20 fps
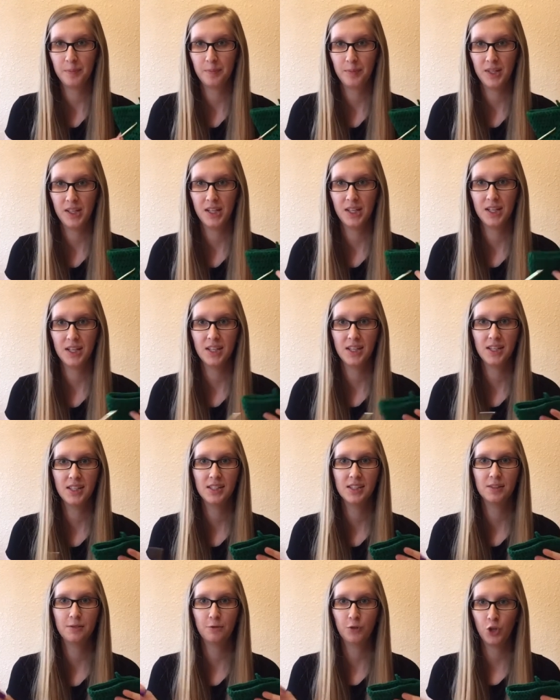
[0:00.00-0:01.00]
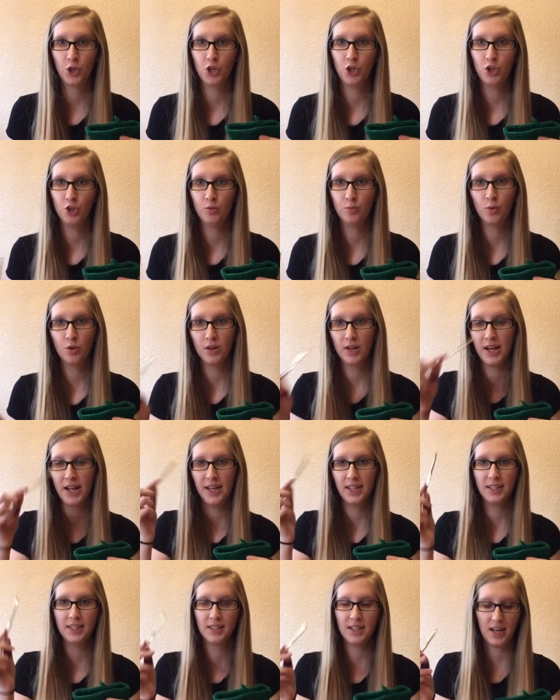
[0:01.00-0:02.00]
because for a newborn
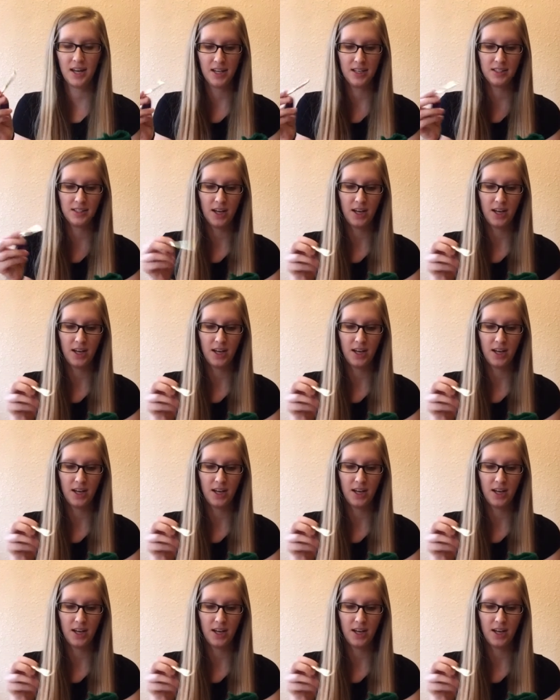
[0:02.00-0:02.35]
head size,